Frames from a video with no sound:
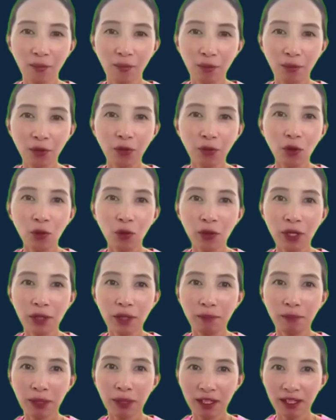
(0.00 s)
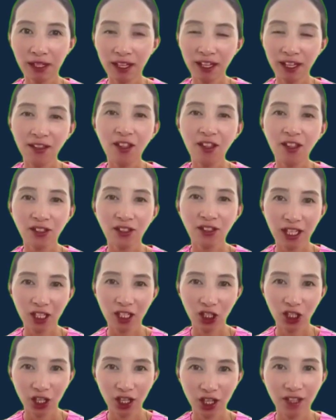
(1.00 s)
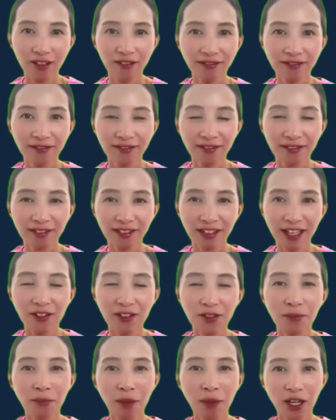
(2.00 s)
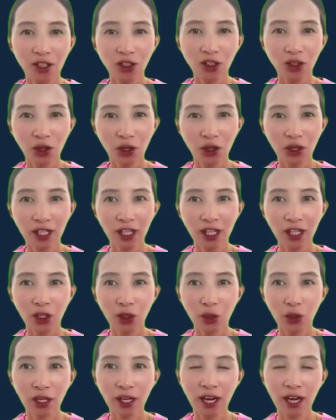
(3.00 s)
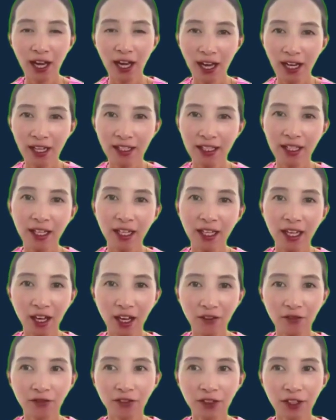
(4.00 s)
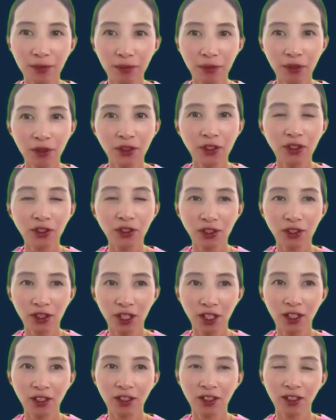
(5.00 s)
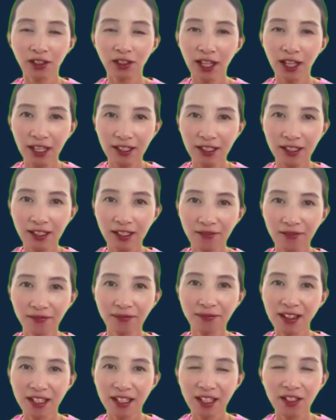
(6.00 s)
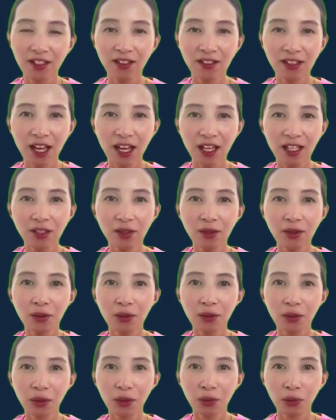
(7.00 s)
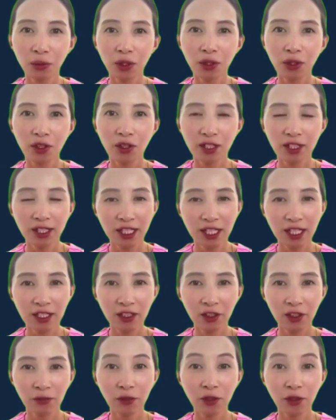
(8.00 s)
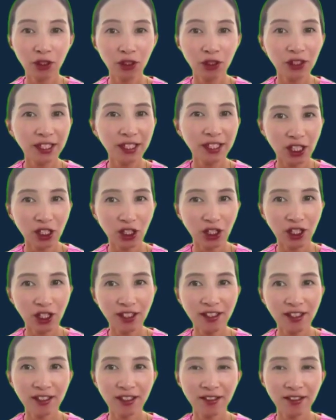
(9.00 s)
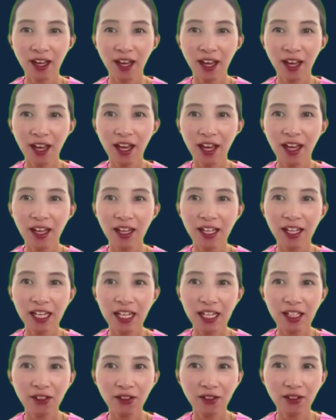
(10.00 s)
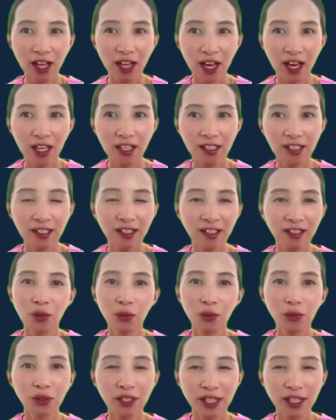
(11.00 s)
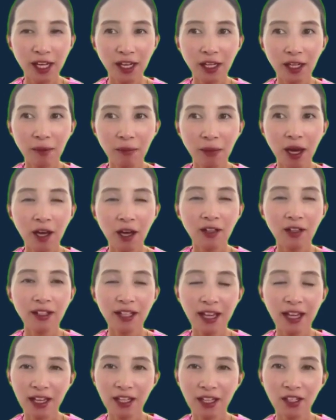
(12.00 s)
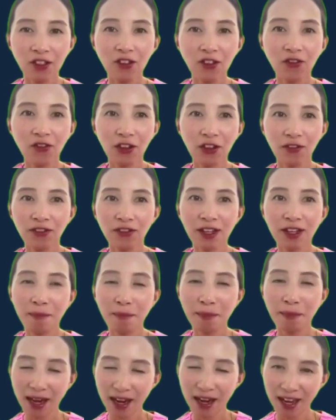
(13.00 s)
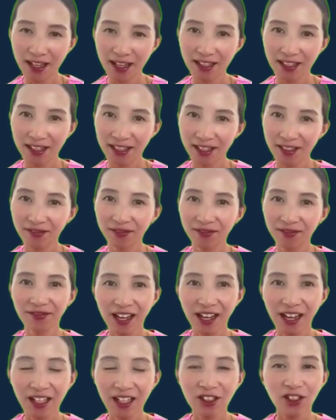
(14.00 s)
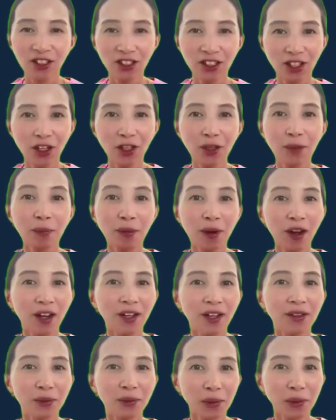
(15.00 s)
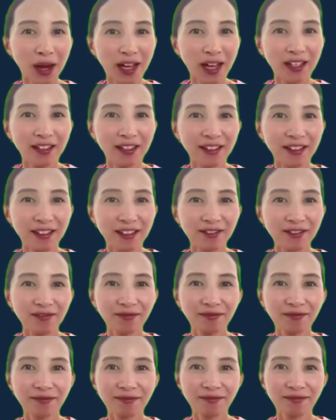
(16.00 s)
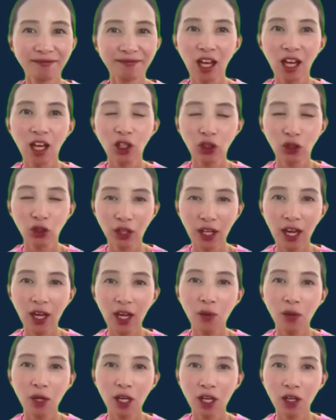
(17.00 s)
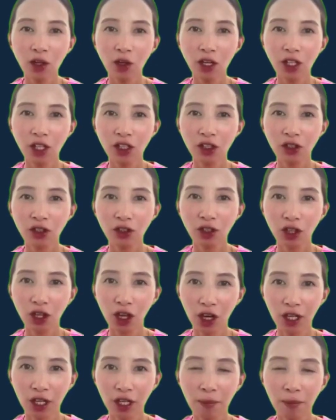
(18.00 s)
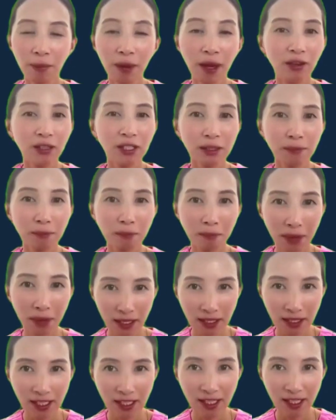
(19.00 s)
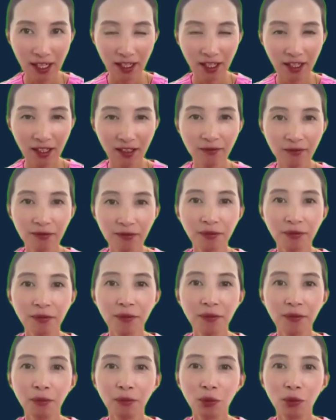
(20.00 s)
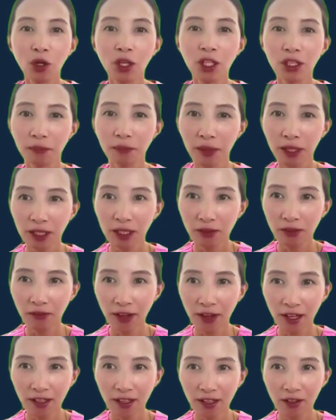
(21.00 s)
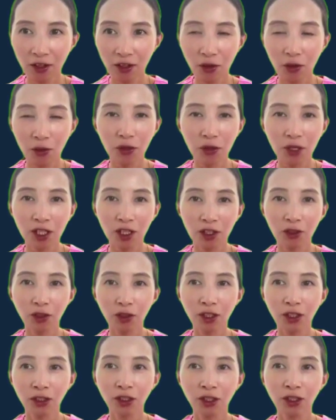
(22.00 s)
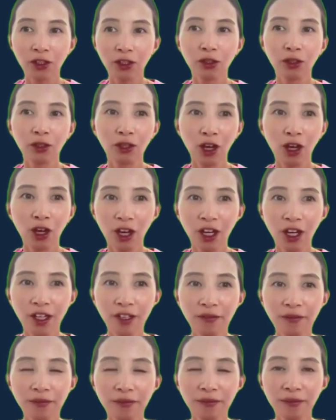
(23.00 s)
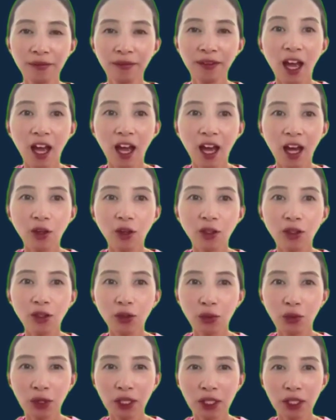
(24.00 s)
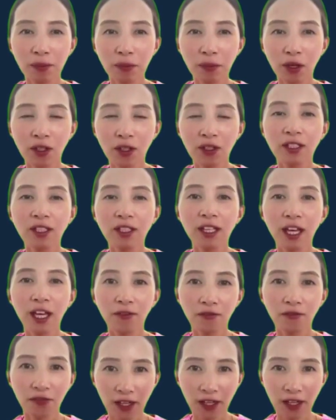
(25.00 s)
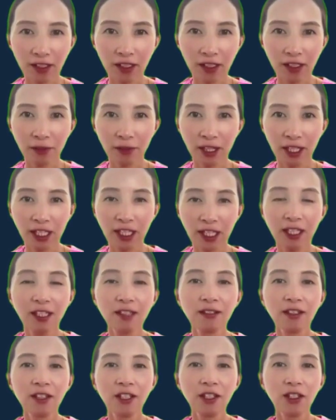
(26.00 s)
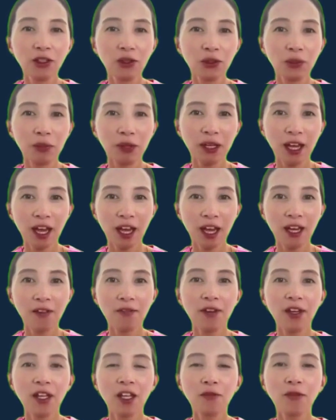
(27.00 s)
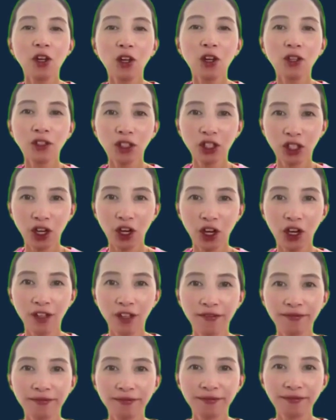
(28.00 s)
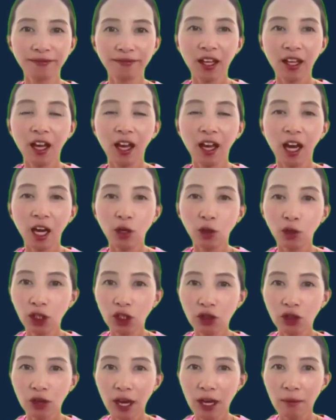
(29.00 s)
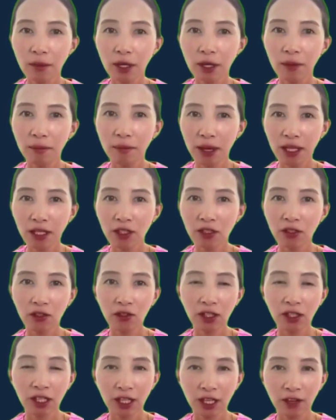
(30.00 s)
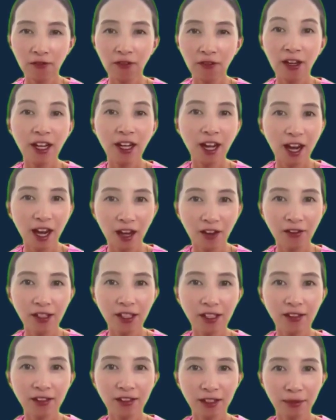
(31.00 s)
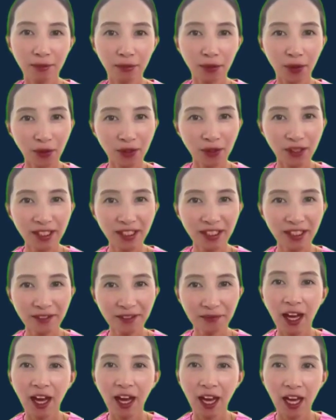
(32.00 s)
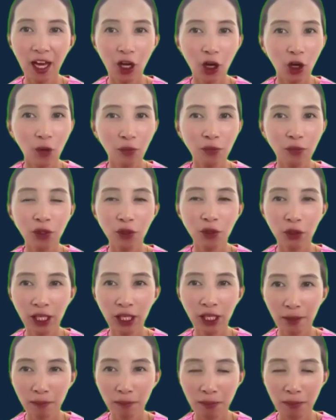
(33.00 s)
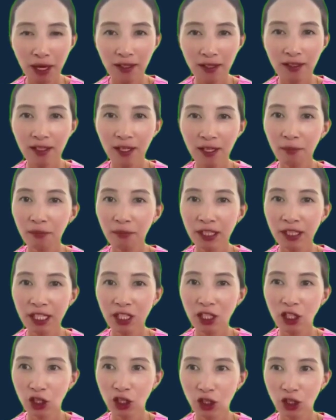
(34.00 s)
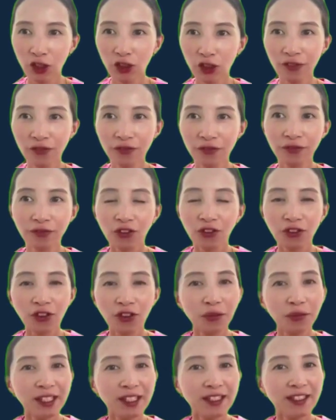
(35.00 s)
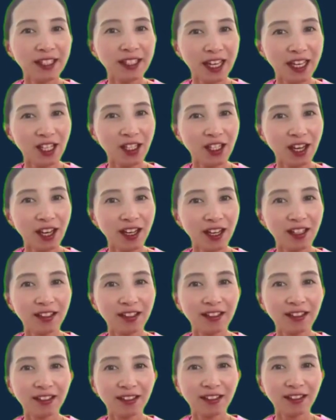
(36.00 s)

Before we begin the session, let's make sure that you are nice and comfortable to start the class. This class will consist of two sessions, and each class will take about 10 to 15 minutes. Let's start part one. Today we are going to learn about dementia. More specific, we are going to learn how to respond effectively to behavior of concern. I will try my best to give enough examples. I hope you can pick something new from this session.